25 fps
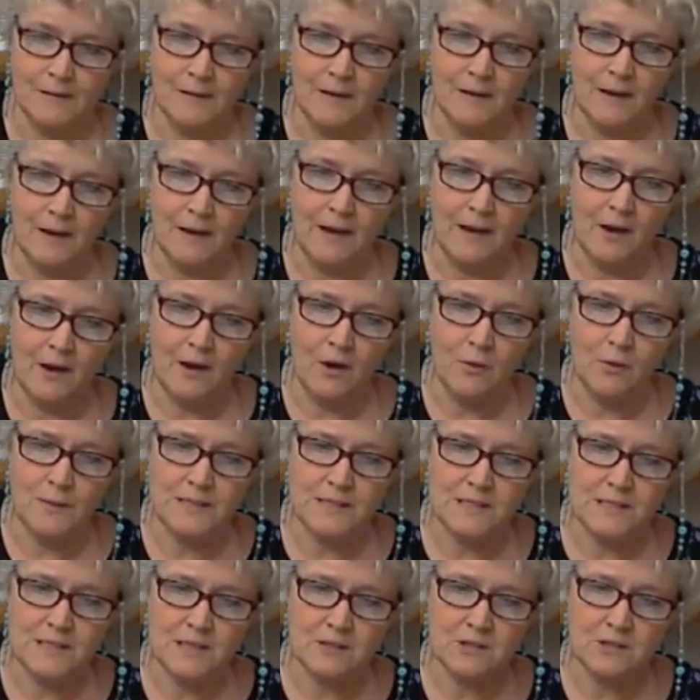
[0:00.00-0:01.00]
I
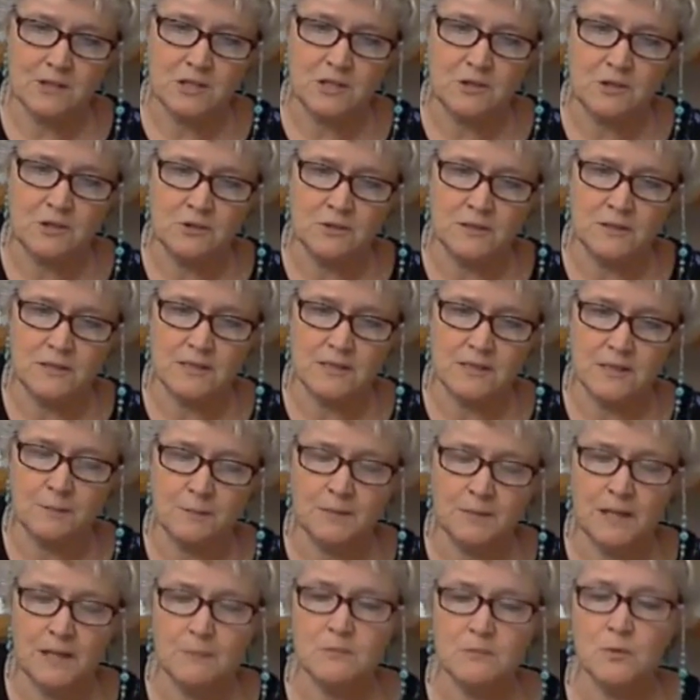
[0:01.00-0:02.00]
always tell students,
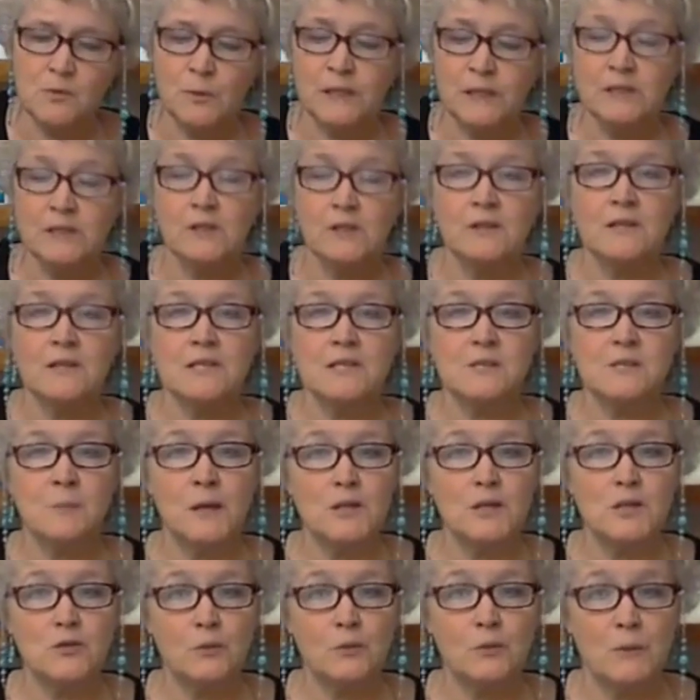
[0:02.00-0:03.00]
sometimes we learn as
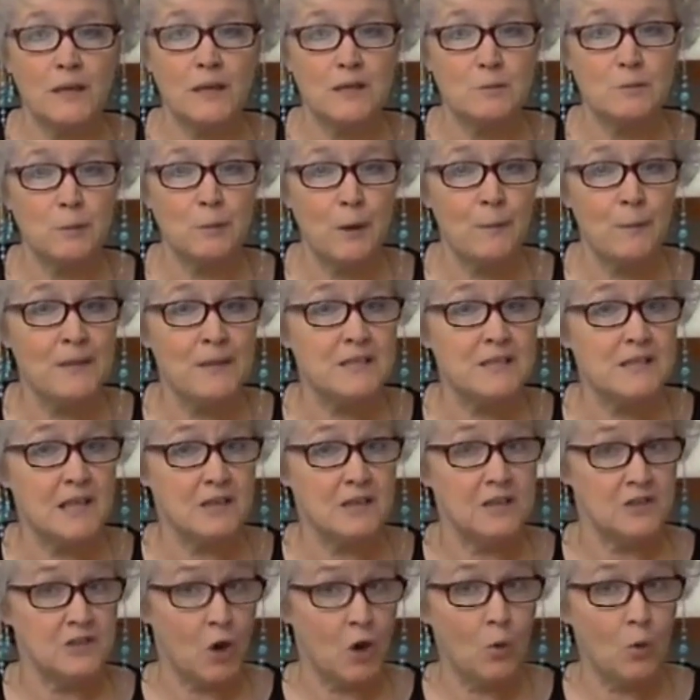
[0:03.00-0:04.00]
much from experiments
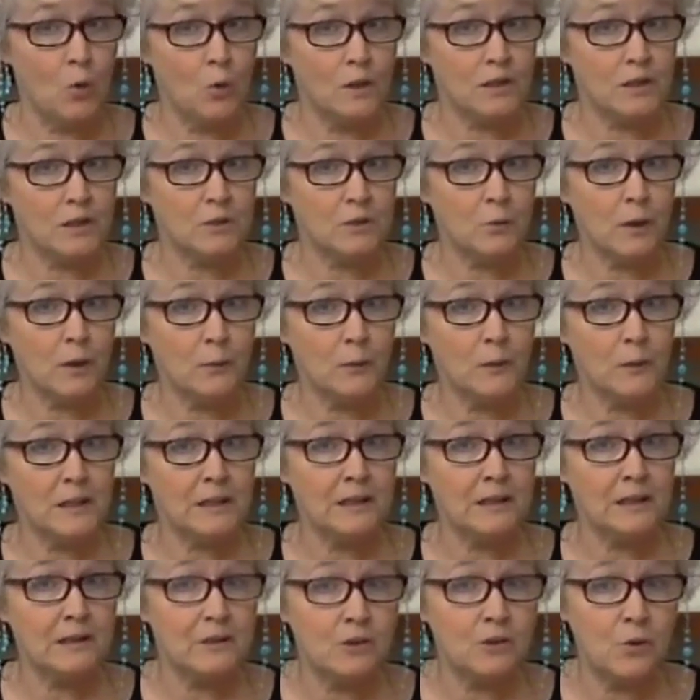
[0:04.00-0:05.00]
that don't work the way we
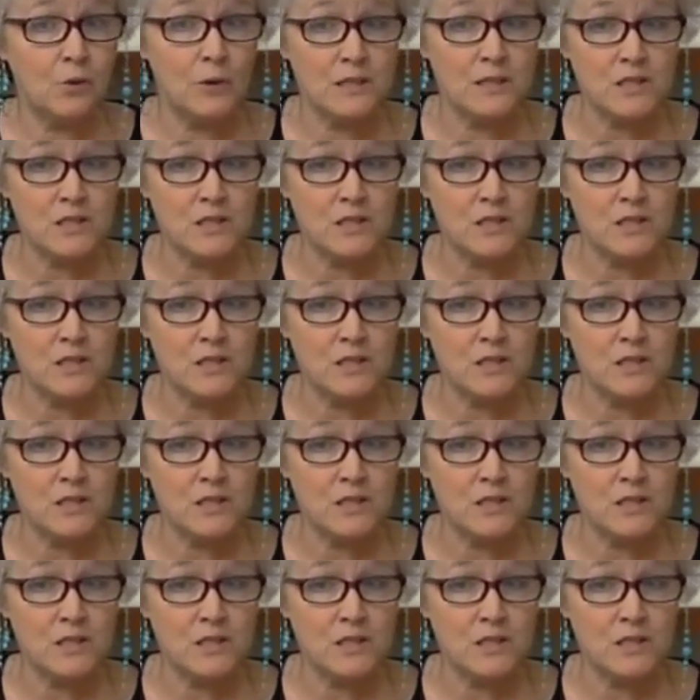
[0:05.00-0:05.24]
think they're going